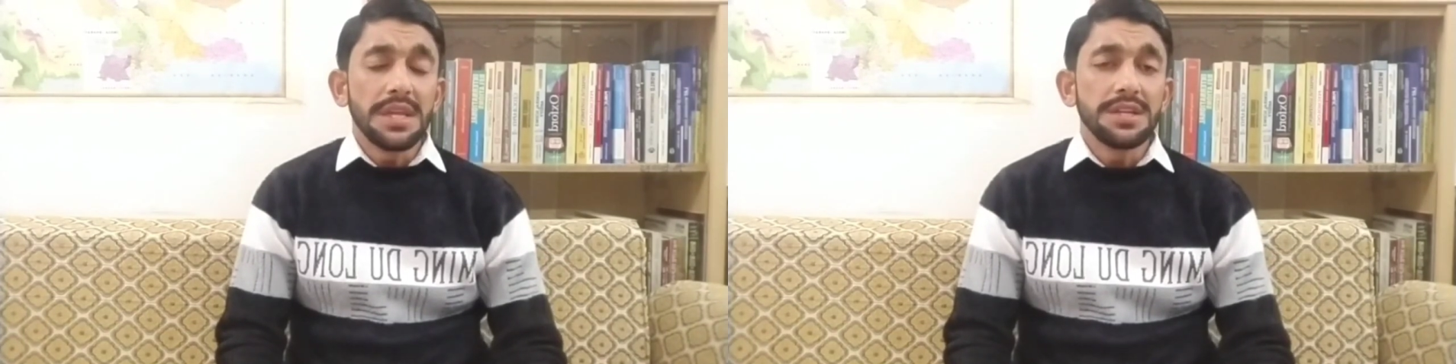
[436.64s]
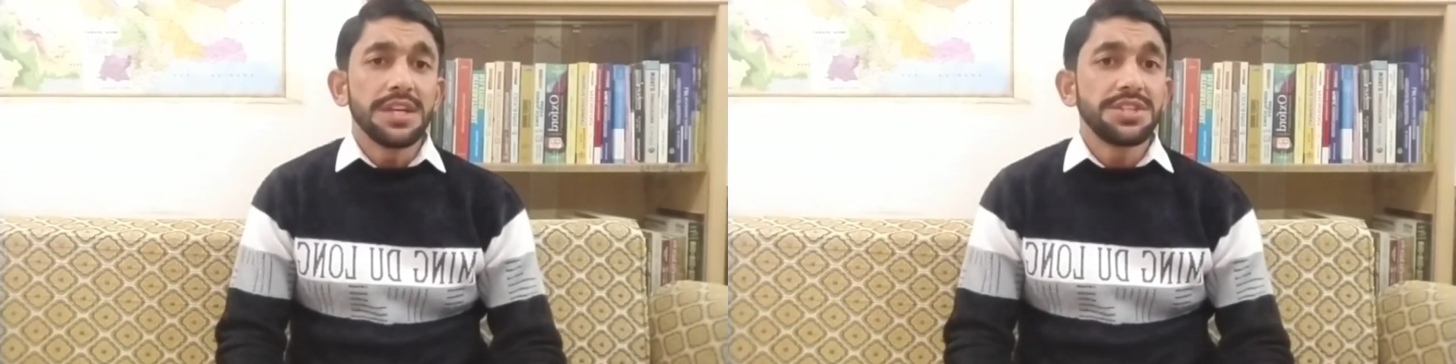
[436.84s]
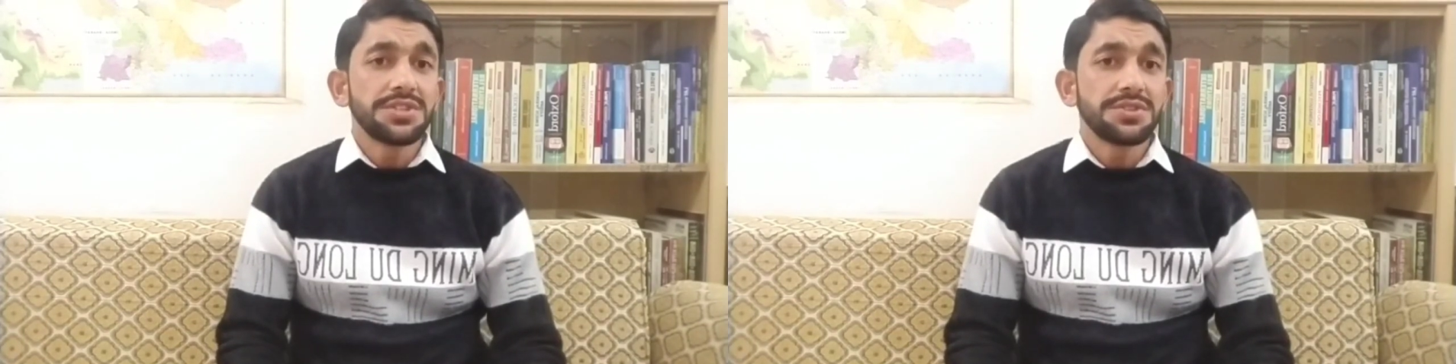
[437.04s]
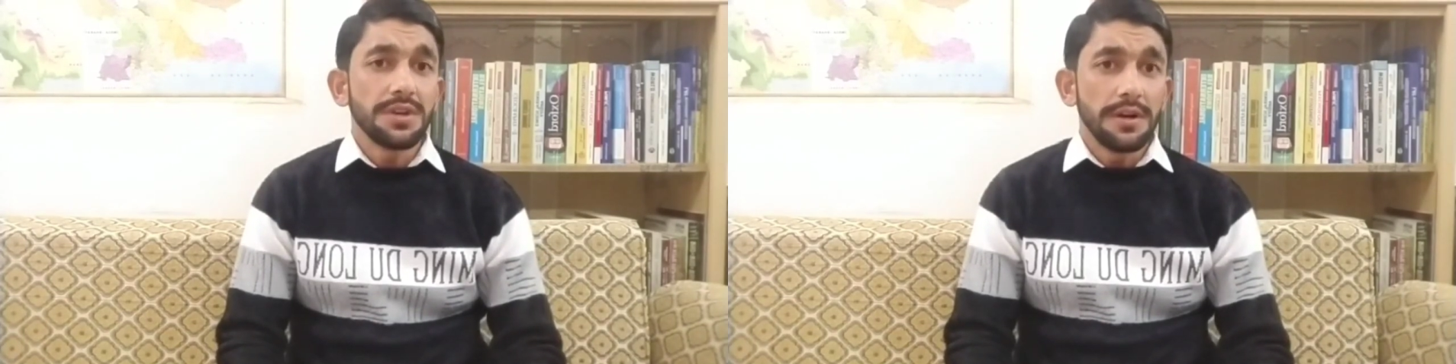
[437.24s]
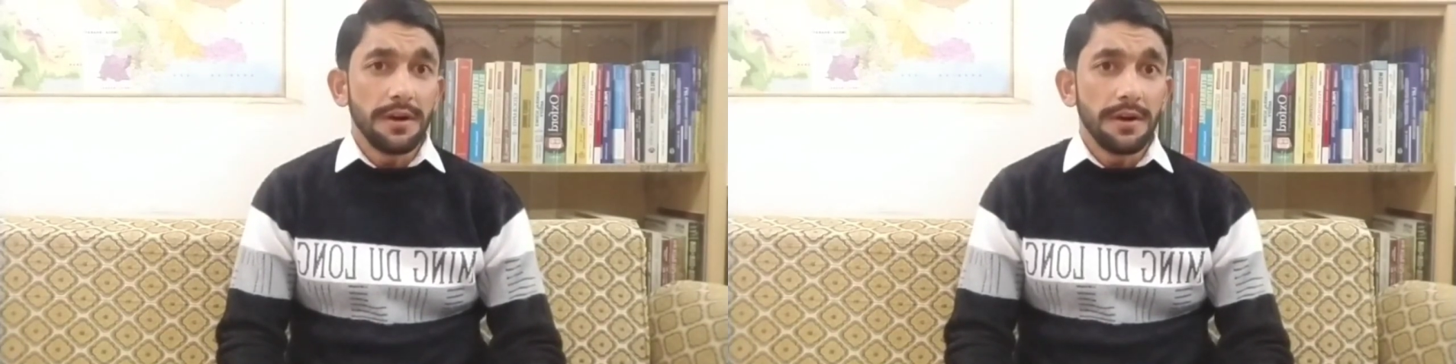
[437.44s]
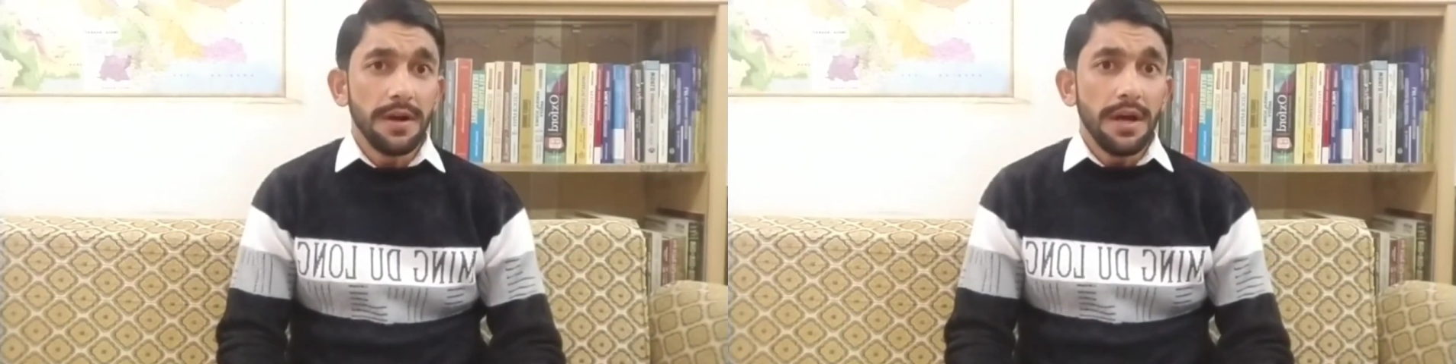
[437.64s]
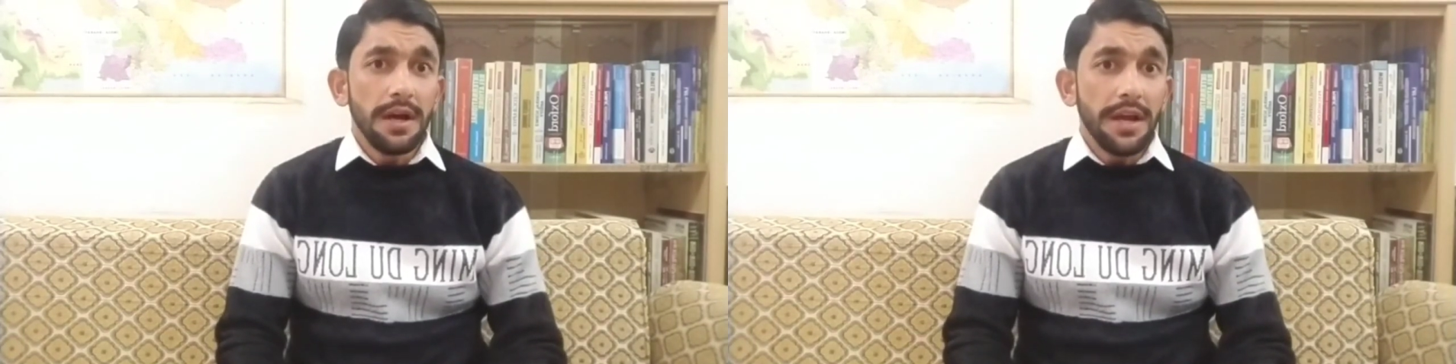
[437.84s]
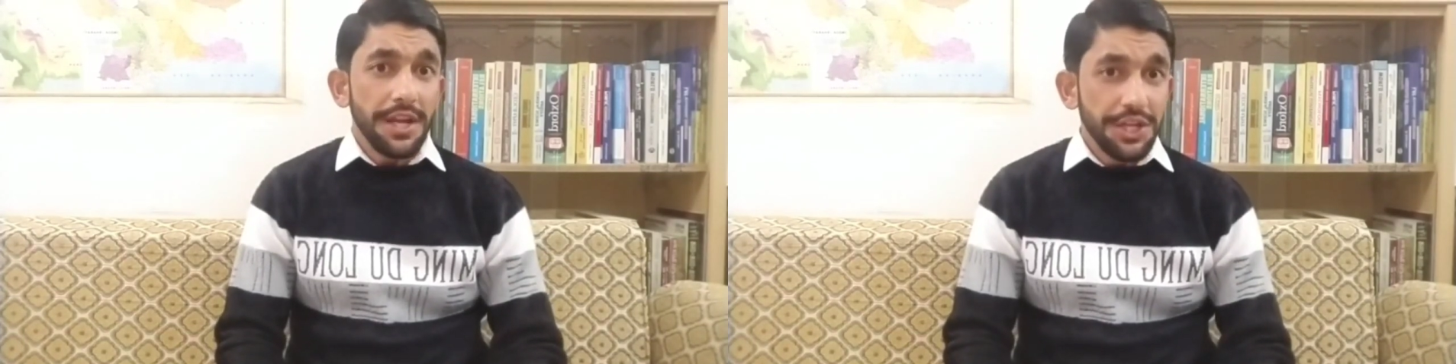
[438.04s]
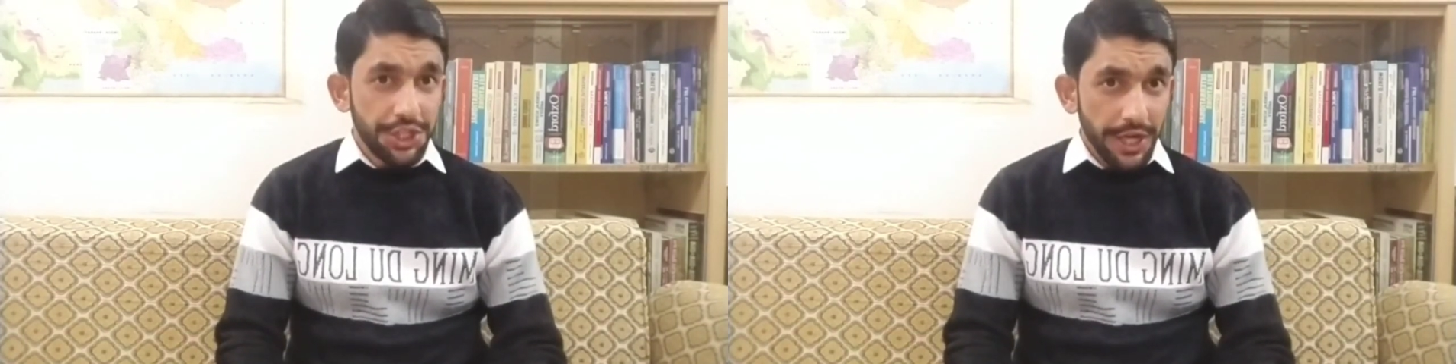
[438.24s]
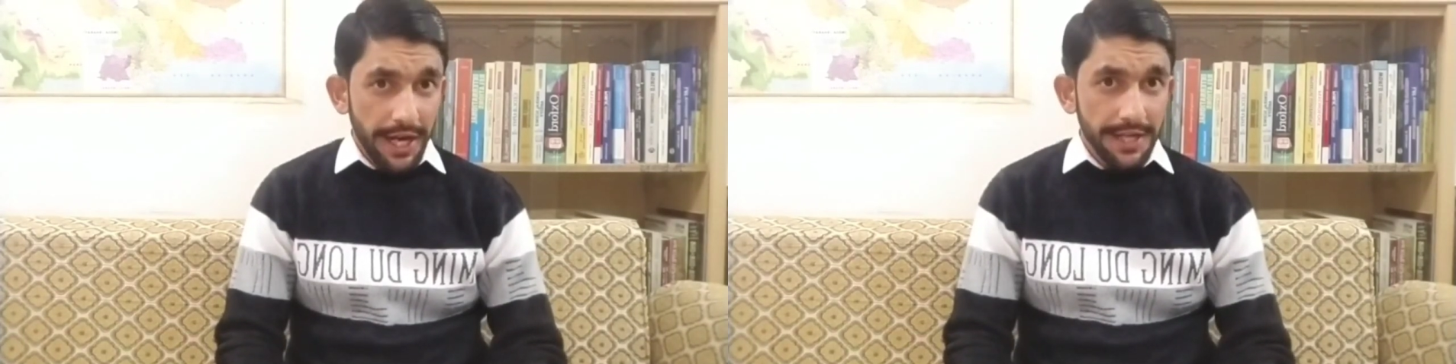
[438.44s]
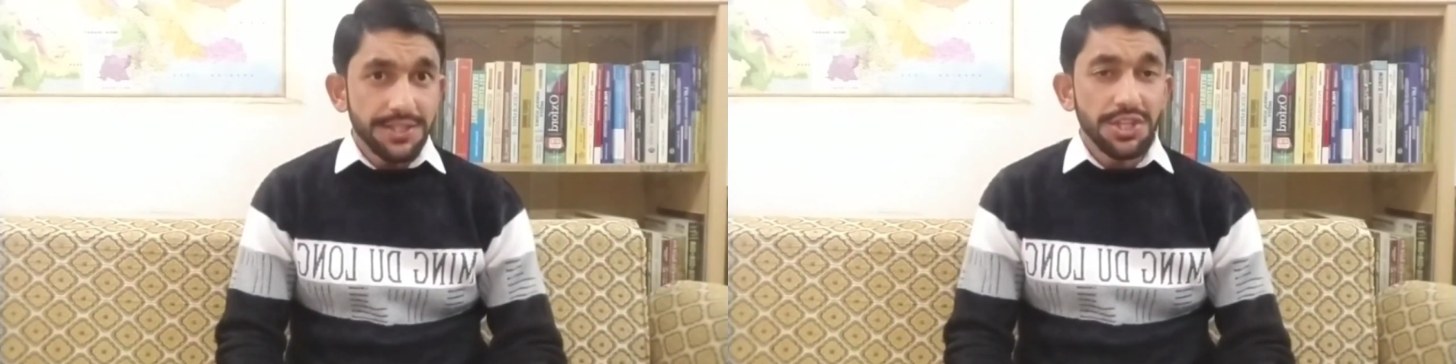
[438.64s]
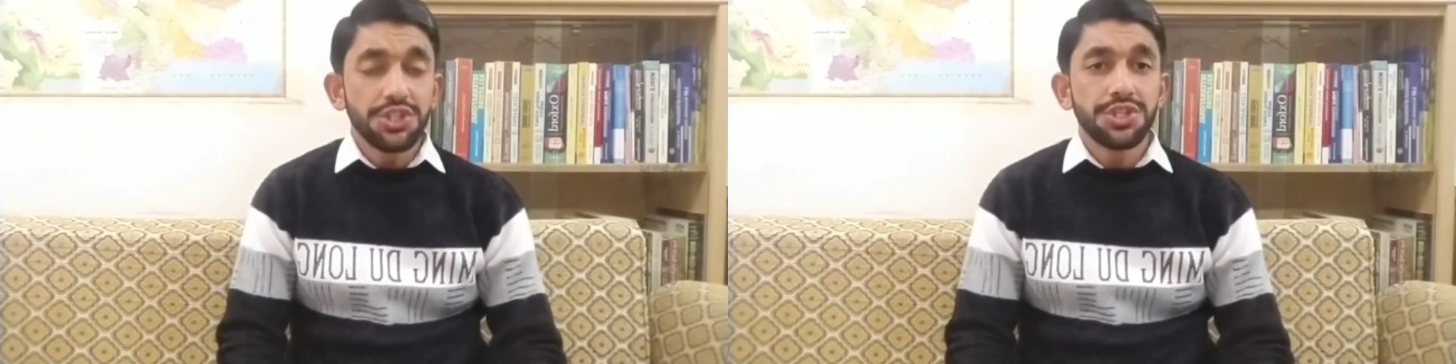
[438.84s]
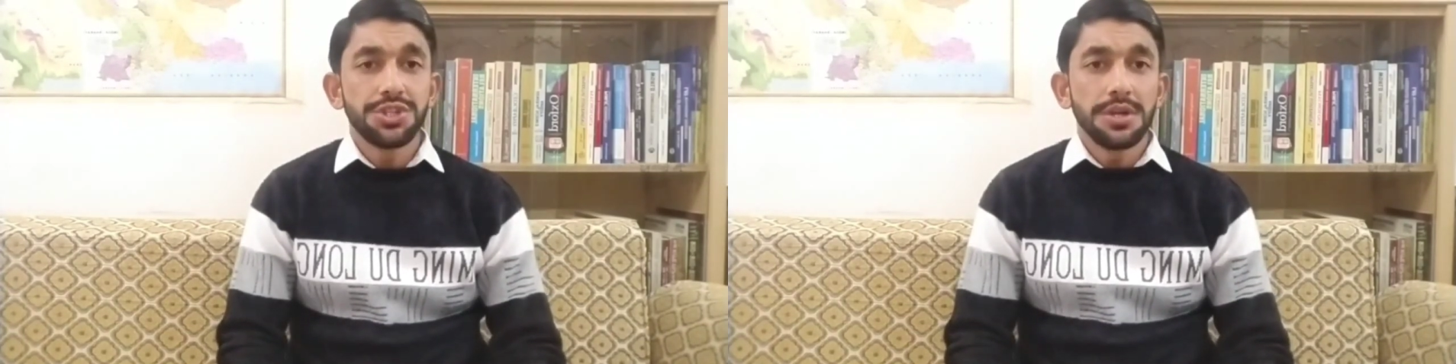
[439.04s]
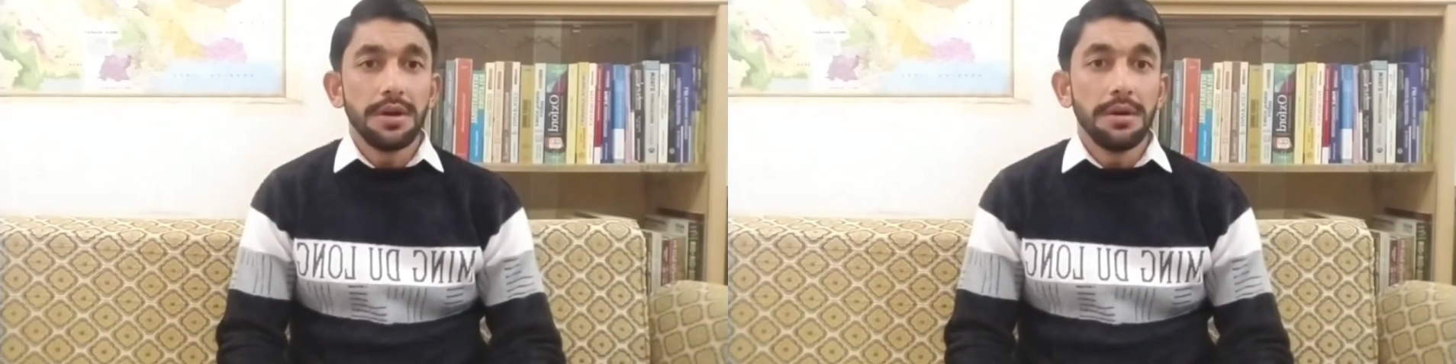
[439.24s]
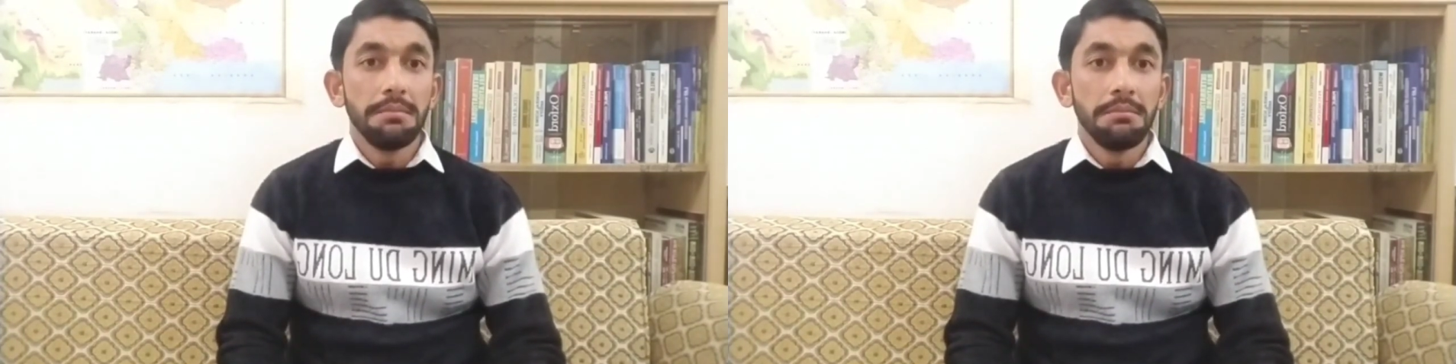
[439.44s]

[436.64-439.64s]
They just initiate such a